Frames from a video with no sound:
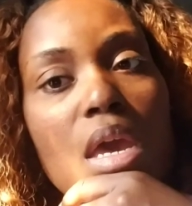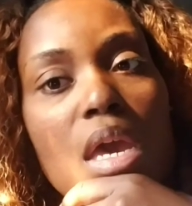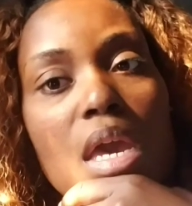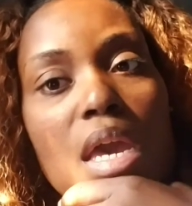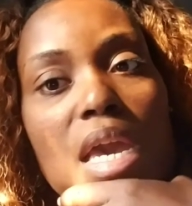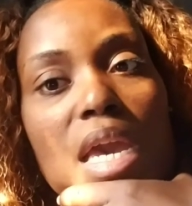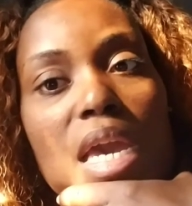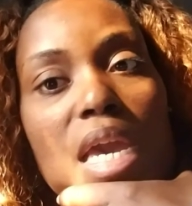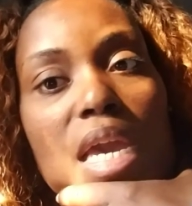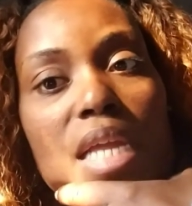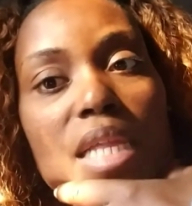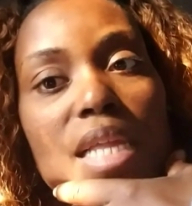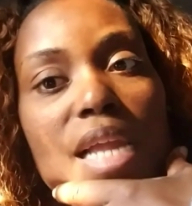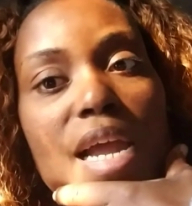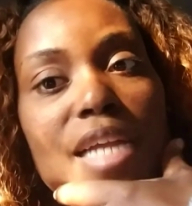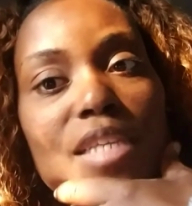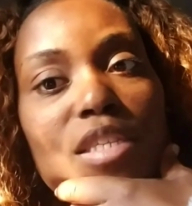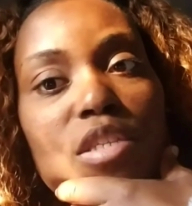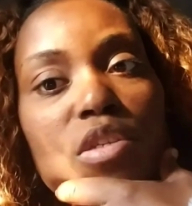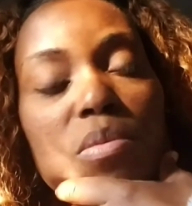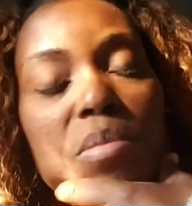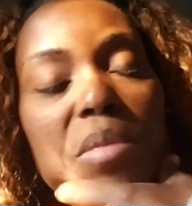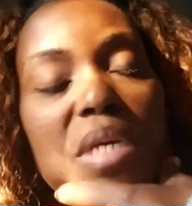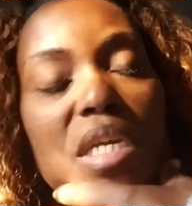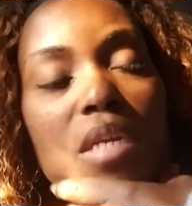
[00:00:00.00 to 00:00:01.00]
and not
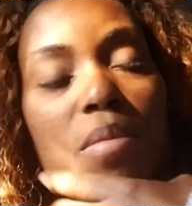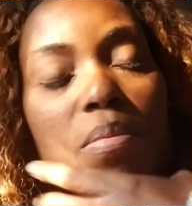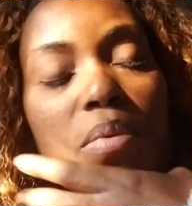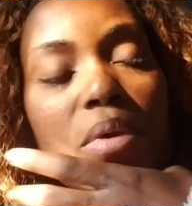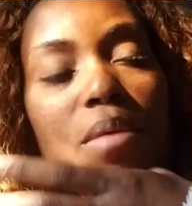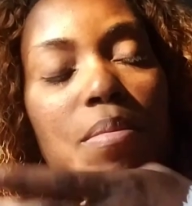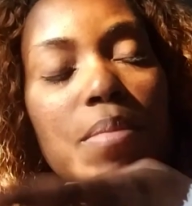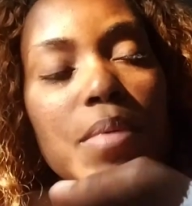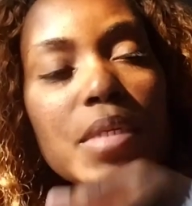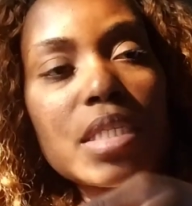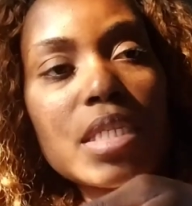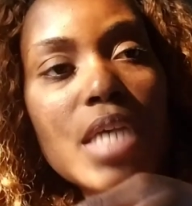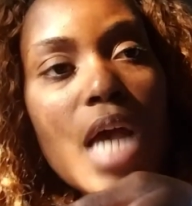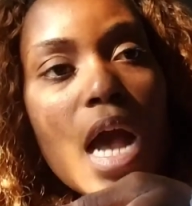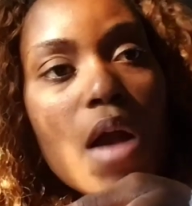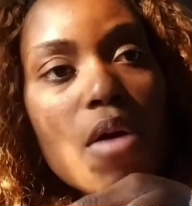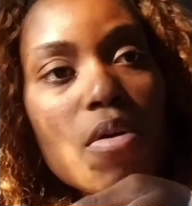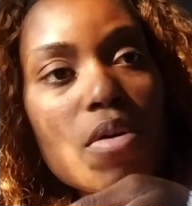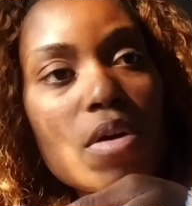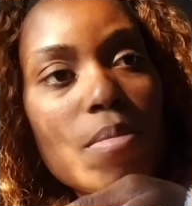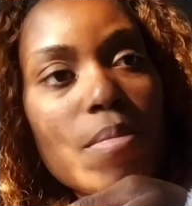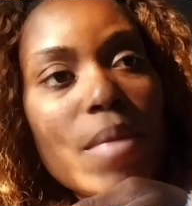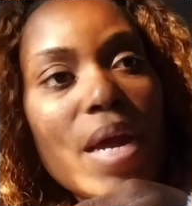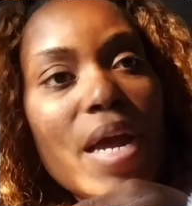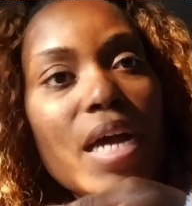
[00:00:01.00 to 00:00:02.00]
too many people talk
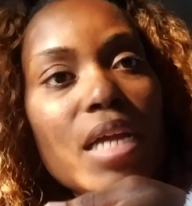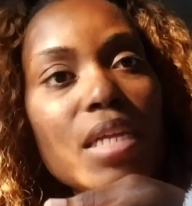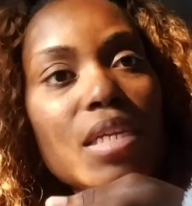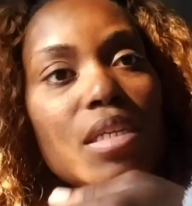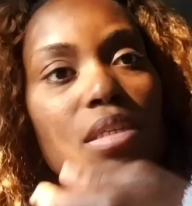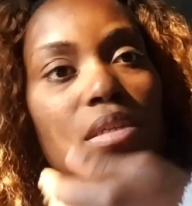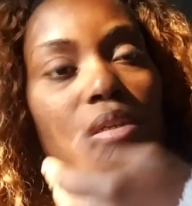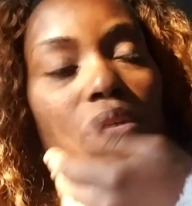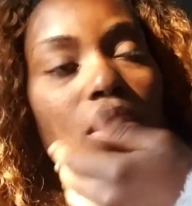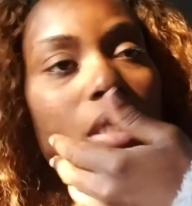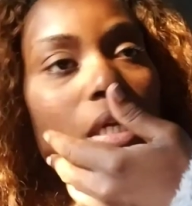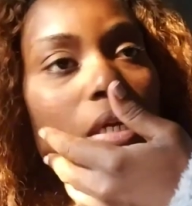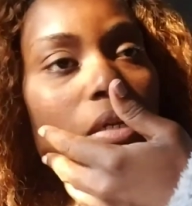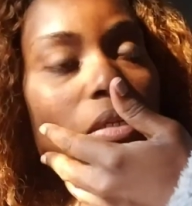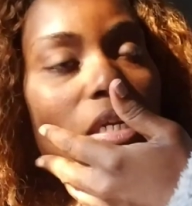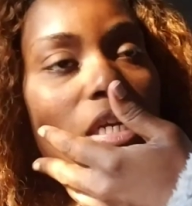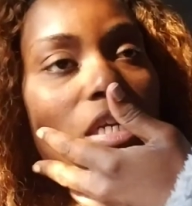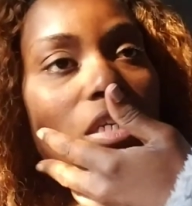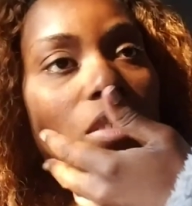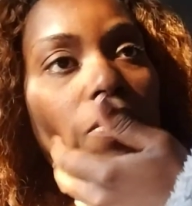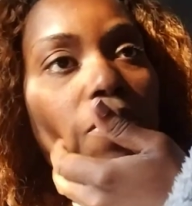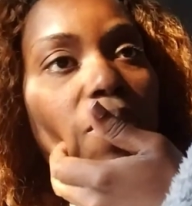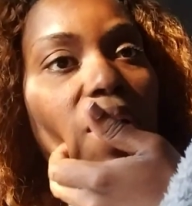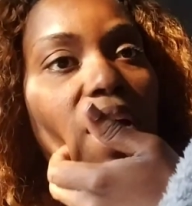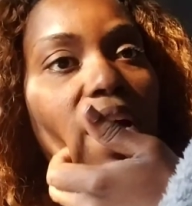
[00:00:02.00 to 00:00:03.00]
about it you know
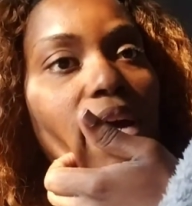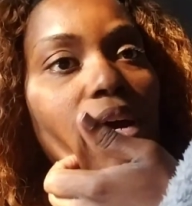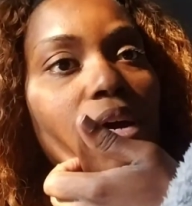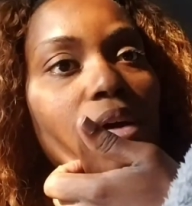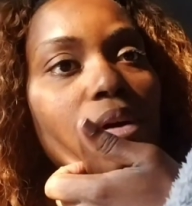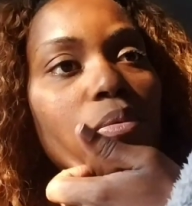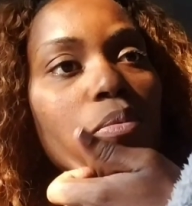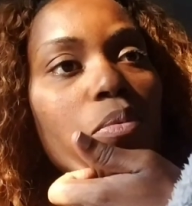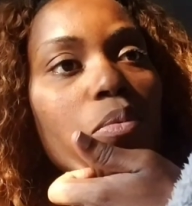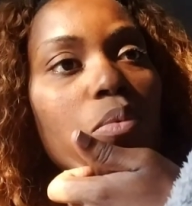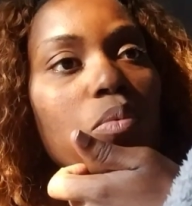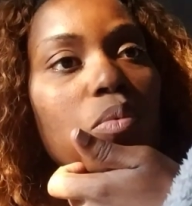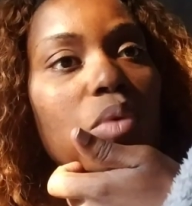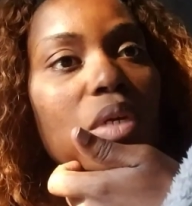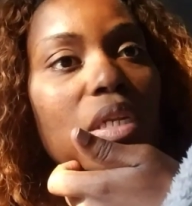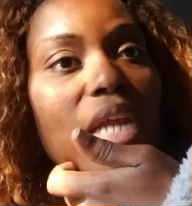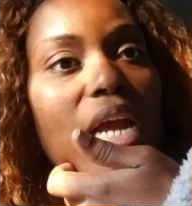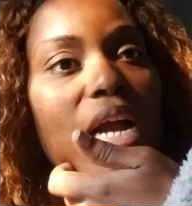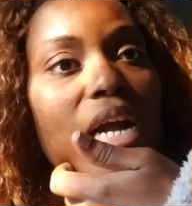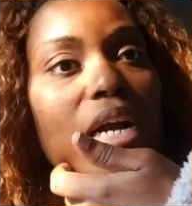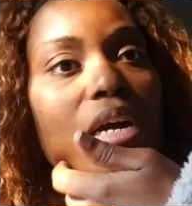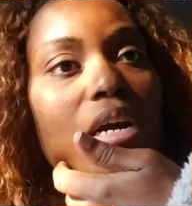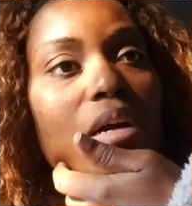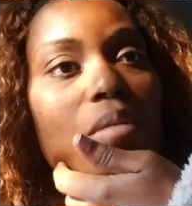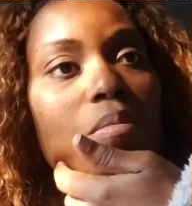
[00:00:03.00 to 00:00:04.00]
that's why when i
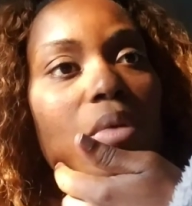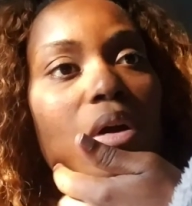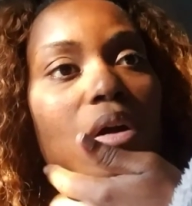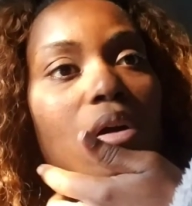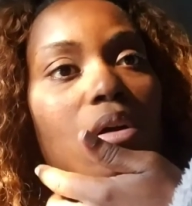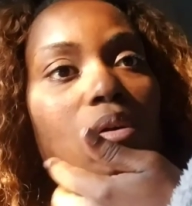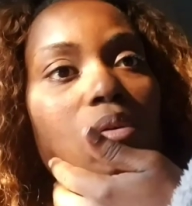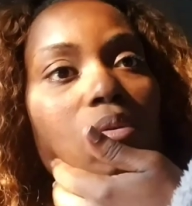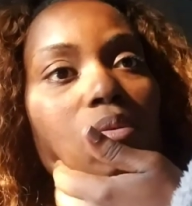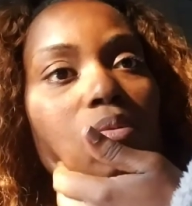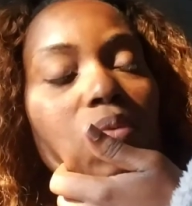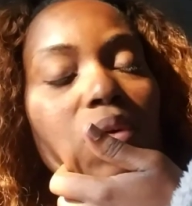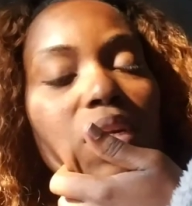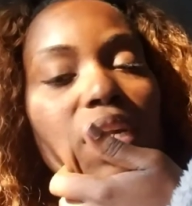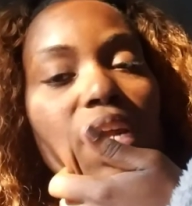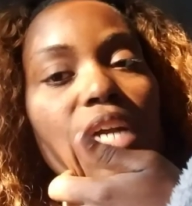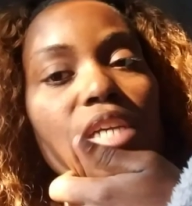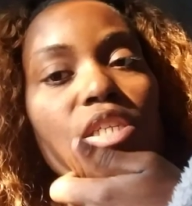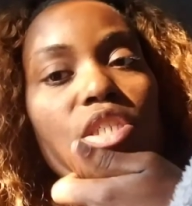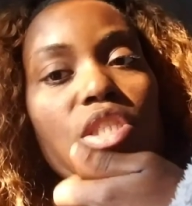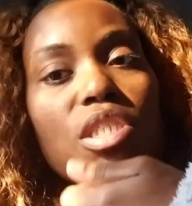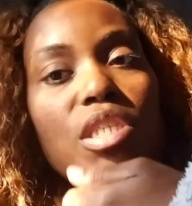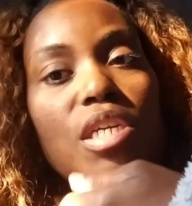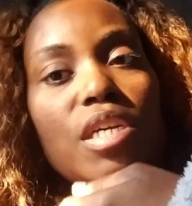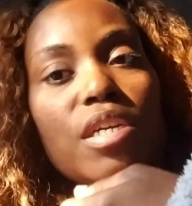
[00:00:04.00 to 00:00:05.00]
come on when i
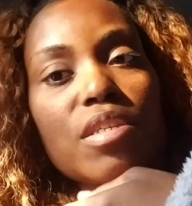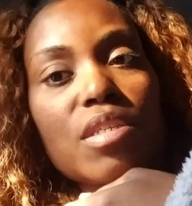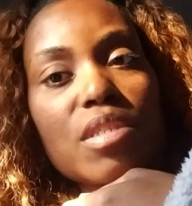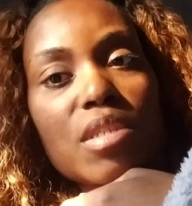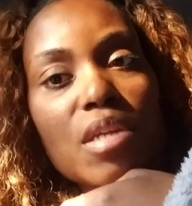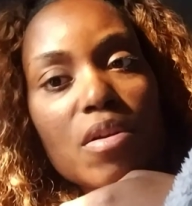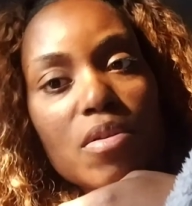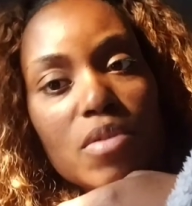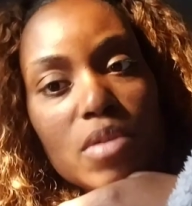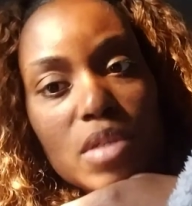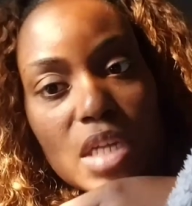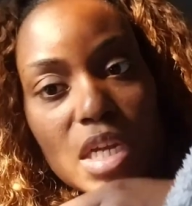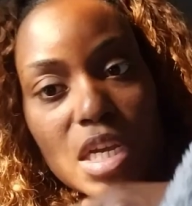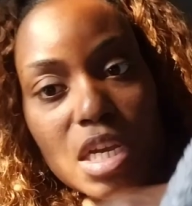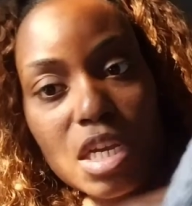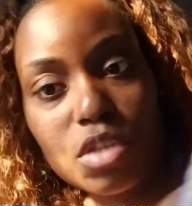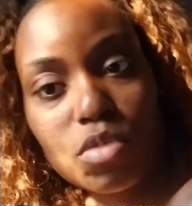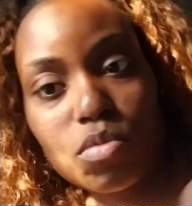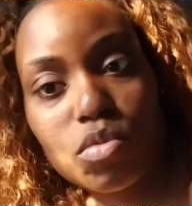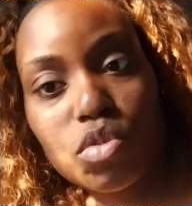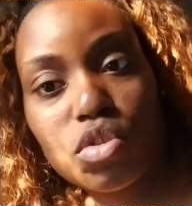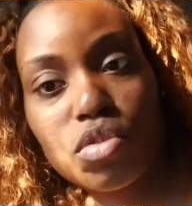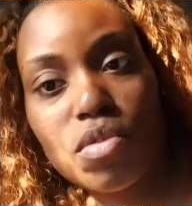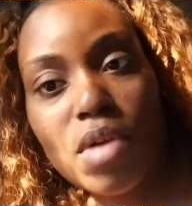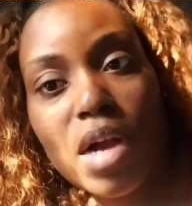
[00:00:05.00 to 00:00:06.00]
share certain things
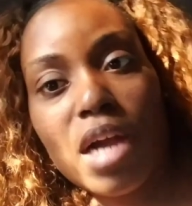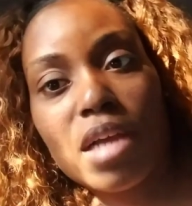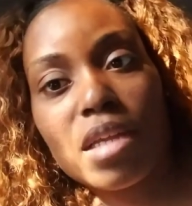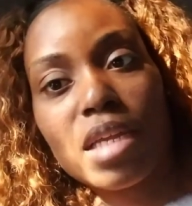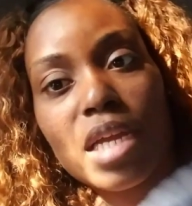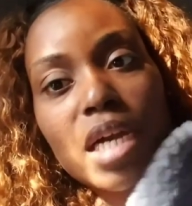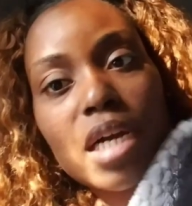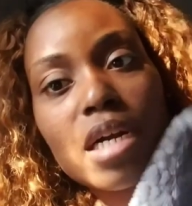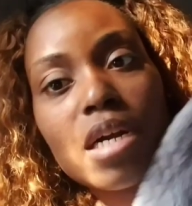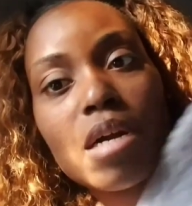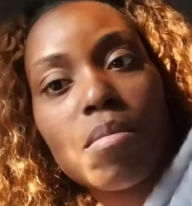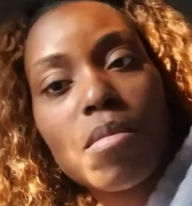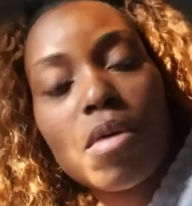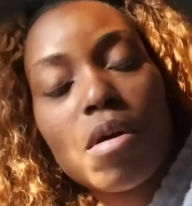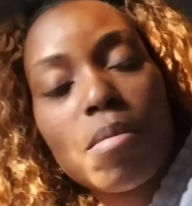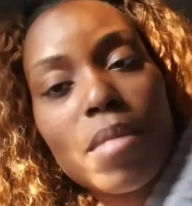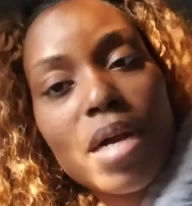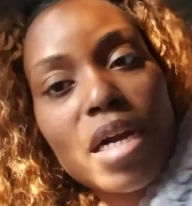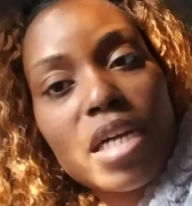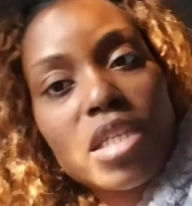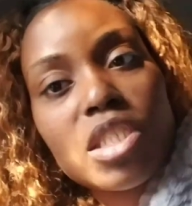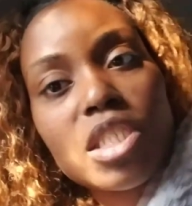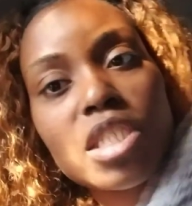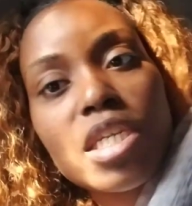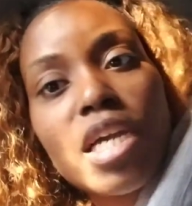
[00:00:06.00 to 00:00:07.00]
with you all and i come on
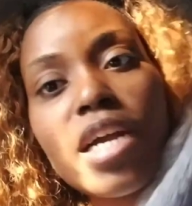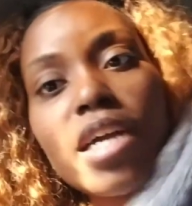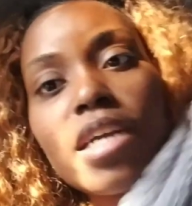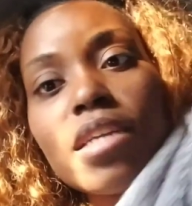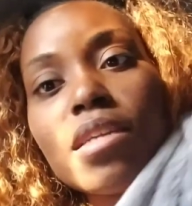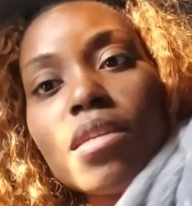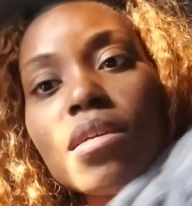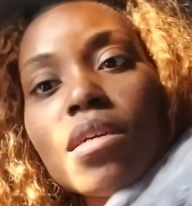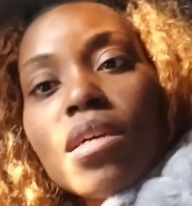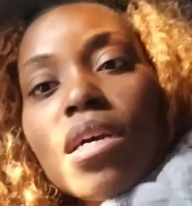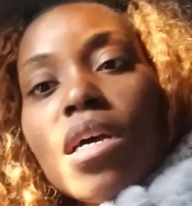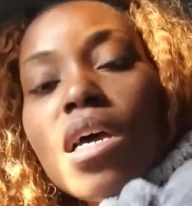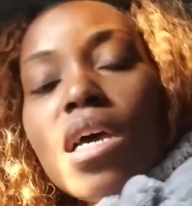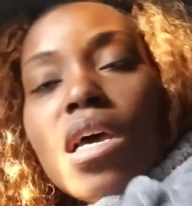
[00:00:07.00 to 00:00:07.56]
my channel